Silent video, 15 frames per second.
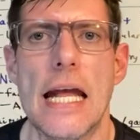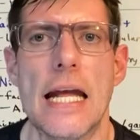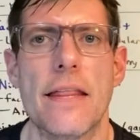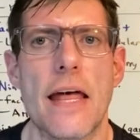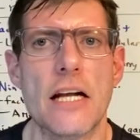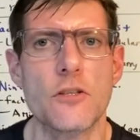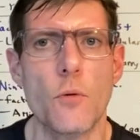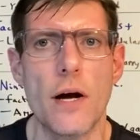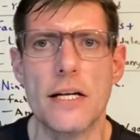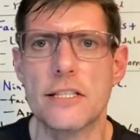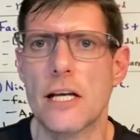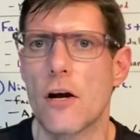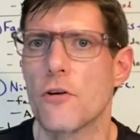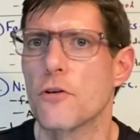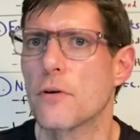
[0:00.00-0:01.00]
And that's why I
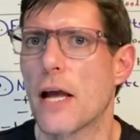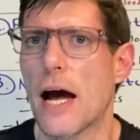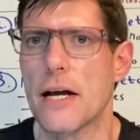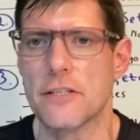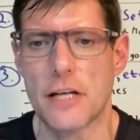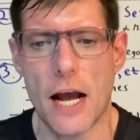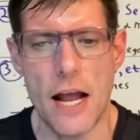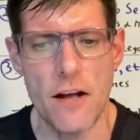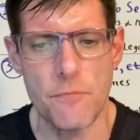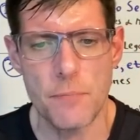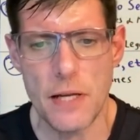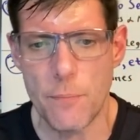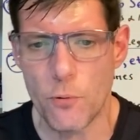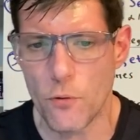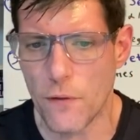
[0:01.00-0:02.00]
tell you guys, I have
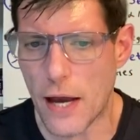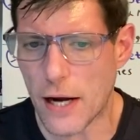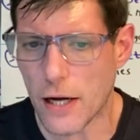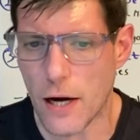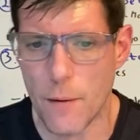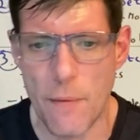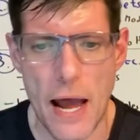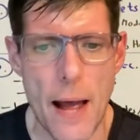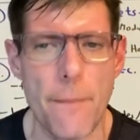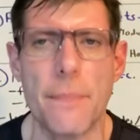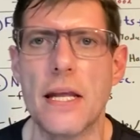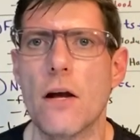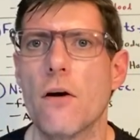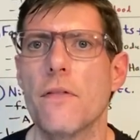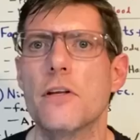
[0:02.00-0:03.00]
people that come at
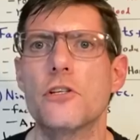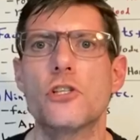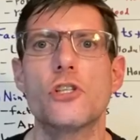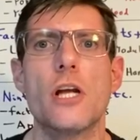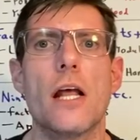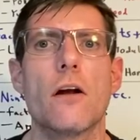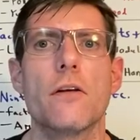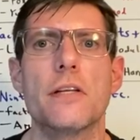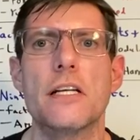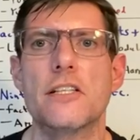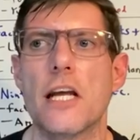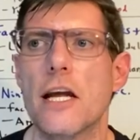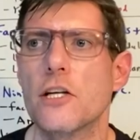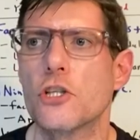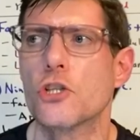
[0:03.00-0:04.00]
me on this channel and they
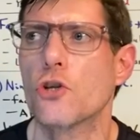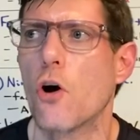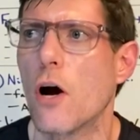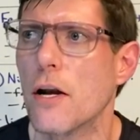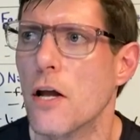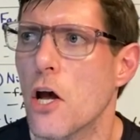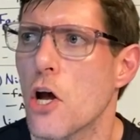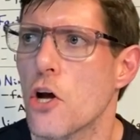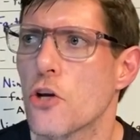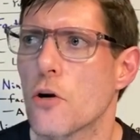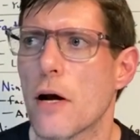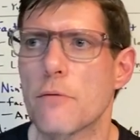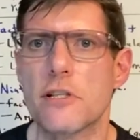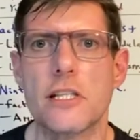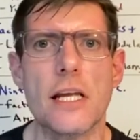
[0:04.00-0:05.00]
say, hey, Sean, you
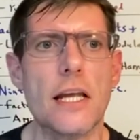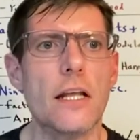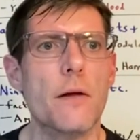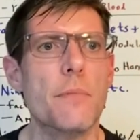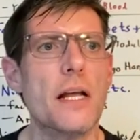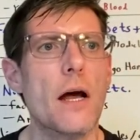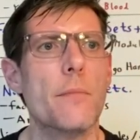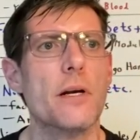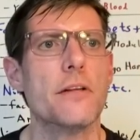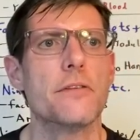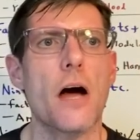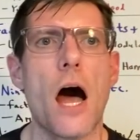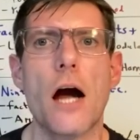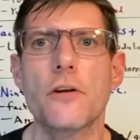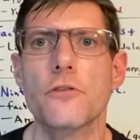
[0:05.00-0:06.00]
know, I was thinking of becoming a
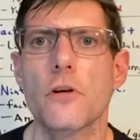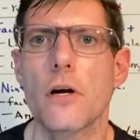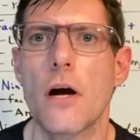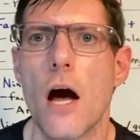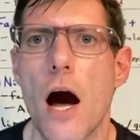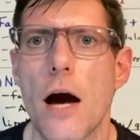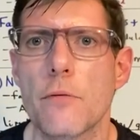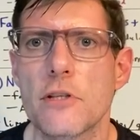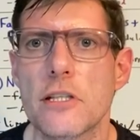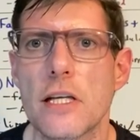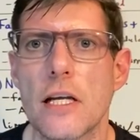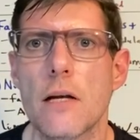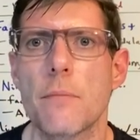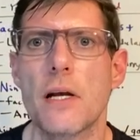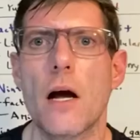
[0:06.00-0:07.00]
doctor. I was
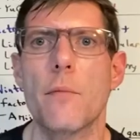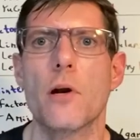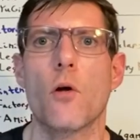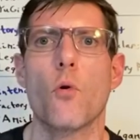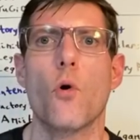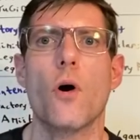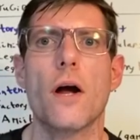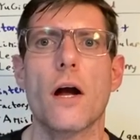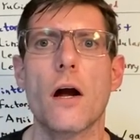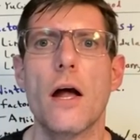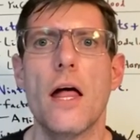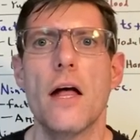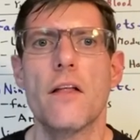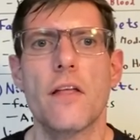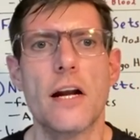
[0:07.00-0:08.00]
thinking of becoming a lawyer.
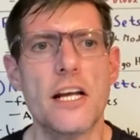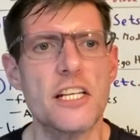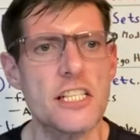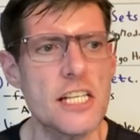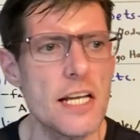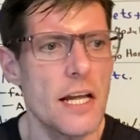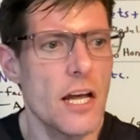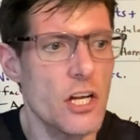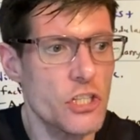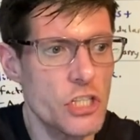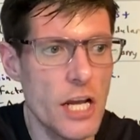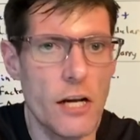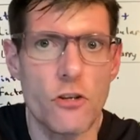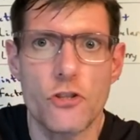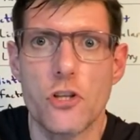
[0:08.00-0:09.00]
Then I see
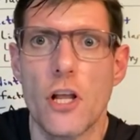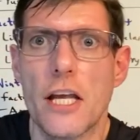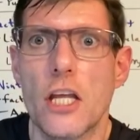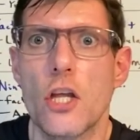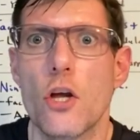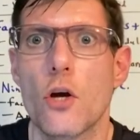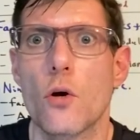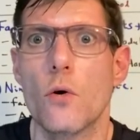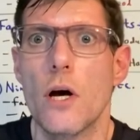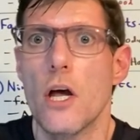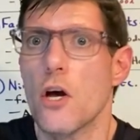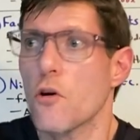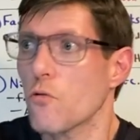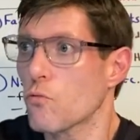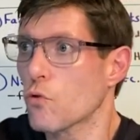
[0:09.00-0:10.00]
channels like you,
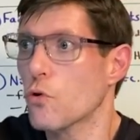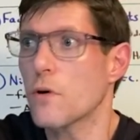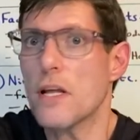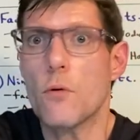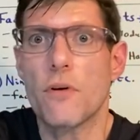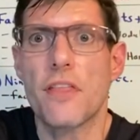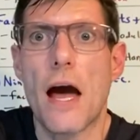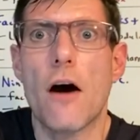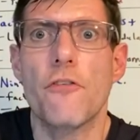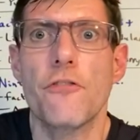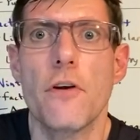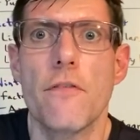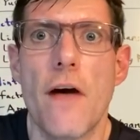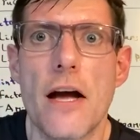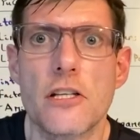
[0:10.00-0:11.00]
Rudy with Alpha
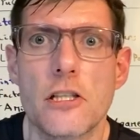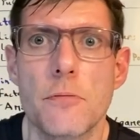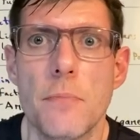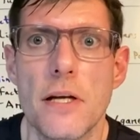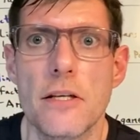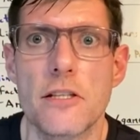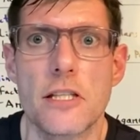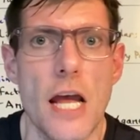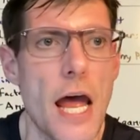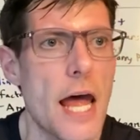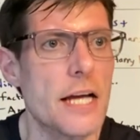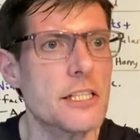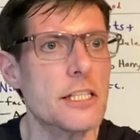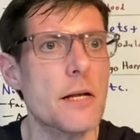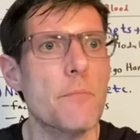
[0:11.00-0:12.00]
Investments,
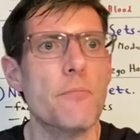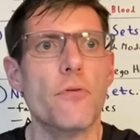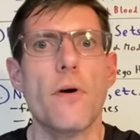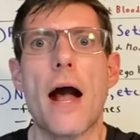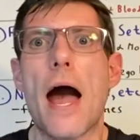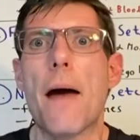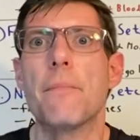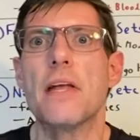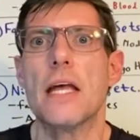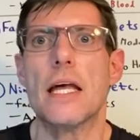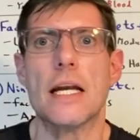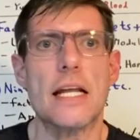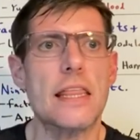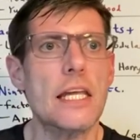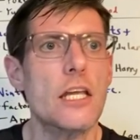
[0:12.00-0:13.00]
SM Pratt.
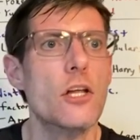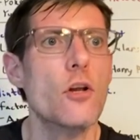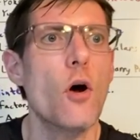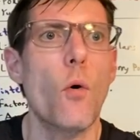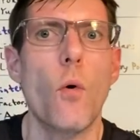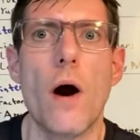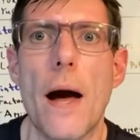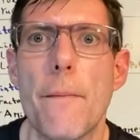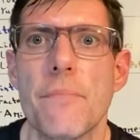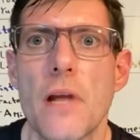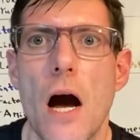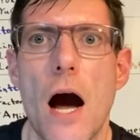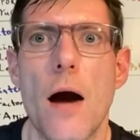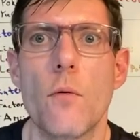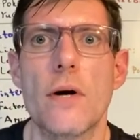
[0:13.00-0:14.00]
And I think, you know what?
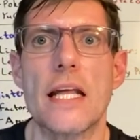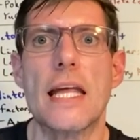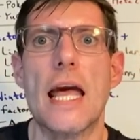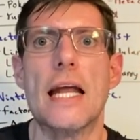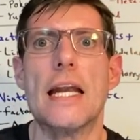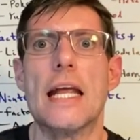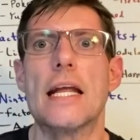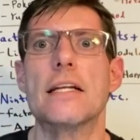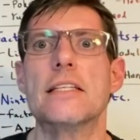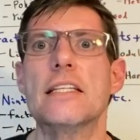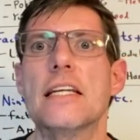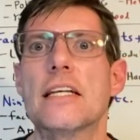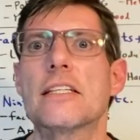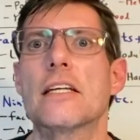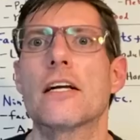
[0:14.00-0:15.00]
I want to get into
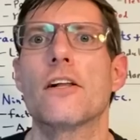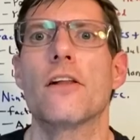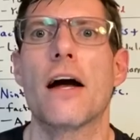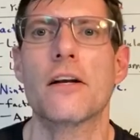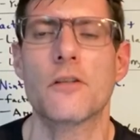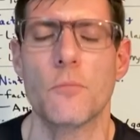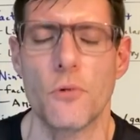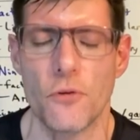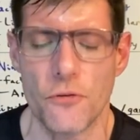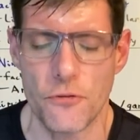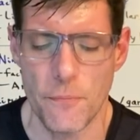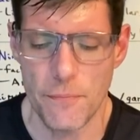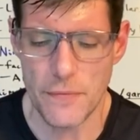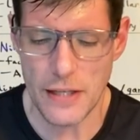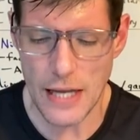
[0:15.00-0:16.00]
antiques and collectibles.
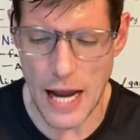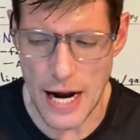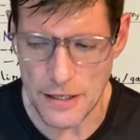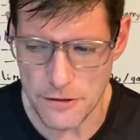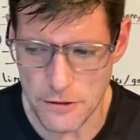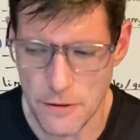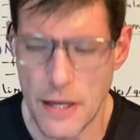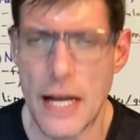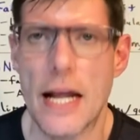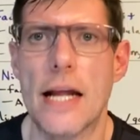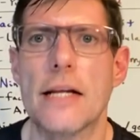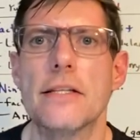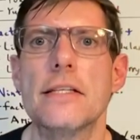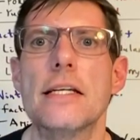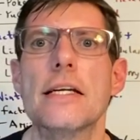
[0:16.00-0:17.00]
Guys,
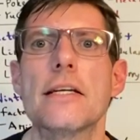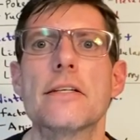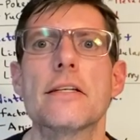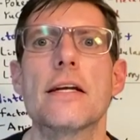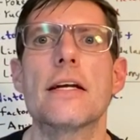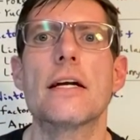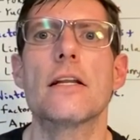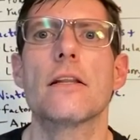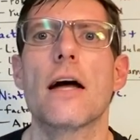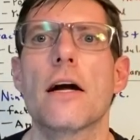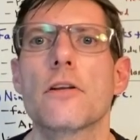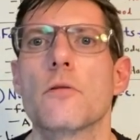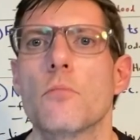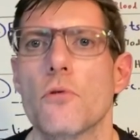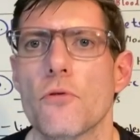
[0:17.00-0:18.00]
antiques and
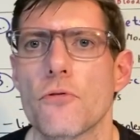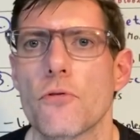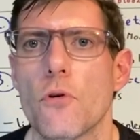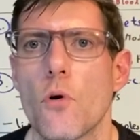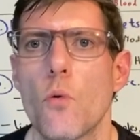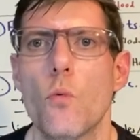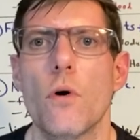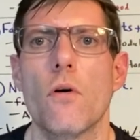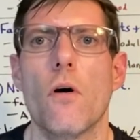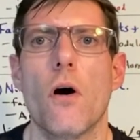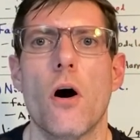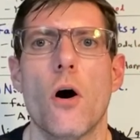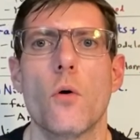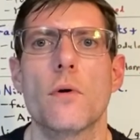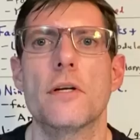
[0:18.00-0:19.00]
collectibles will
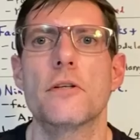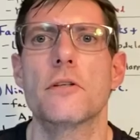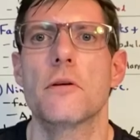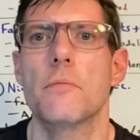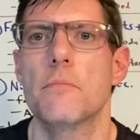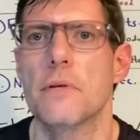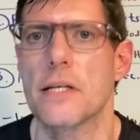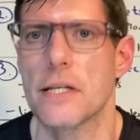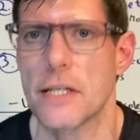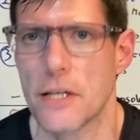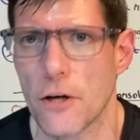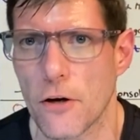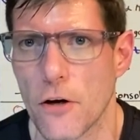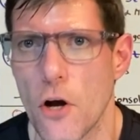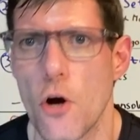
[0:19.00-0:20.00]
always be
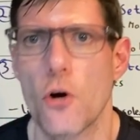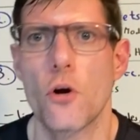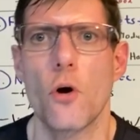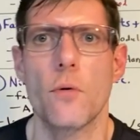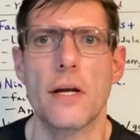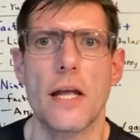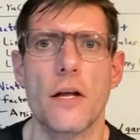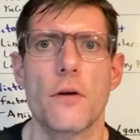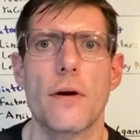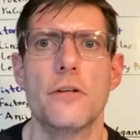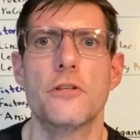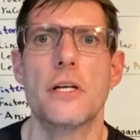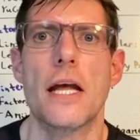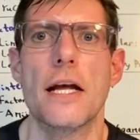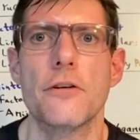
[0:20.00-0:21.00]
here. Go and get your
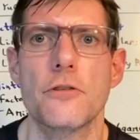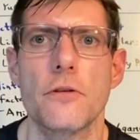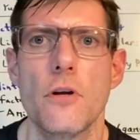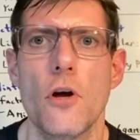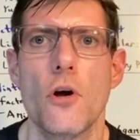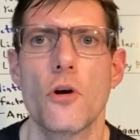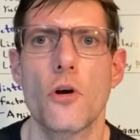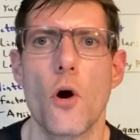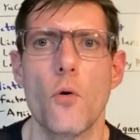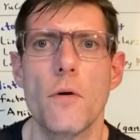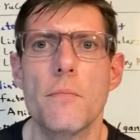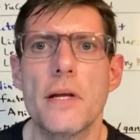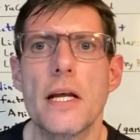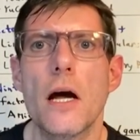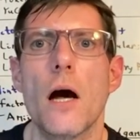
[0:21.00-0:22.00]
education. Go
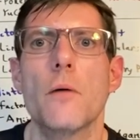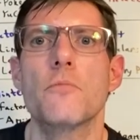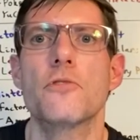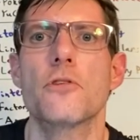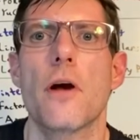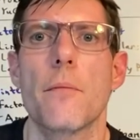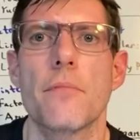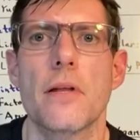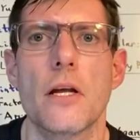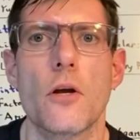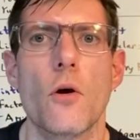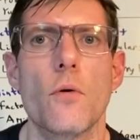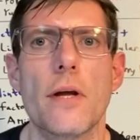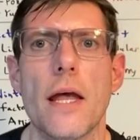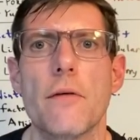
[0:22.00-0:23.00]
and become something.
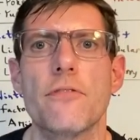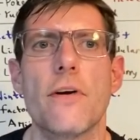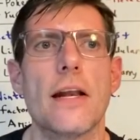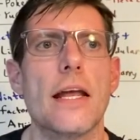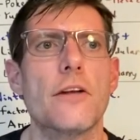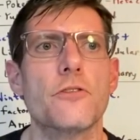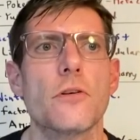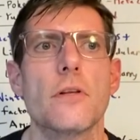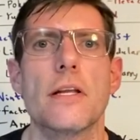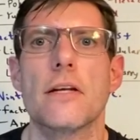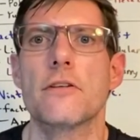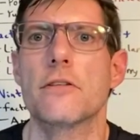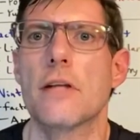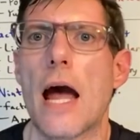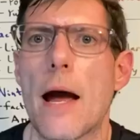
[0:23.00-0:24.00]
Go get financially
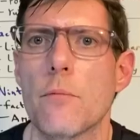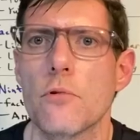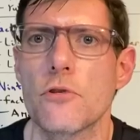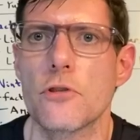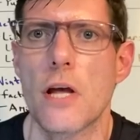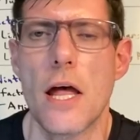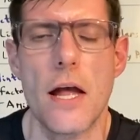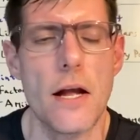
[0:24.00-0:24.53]
established.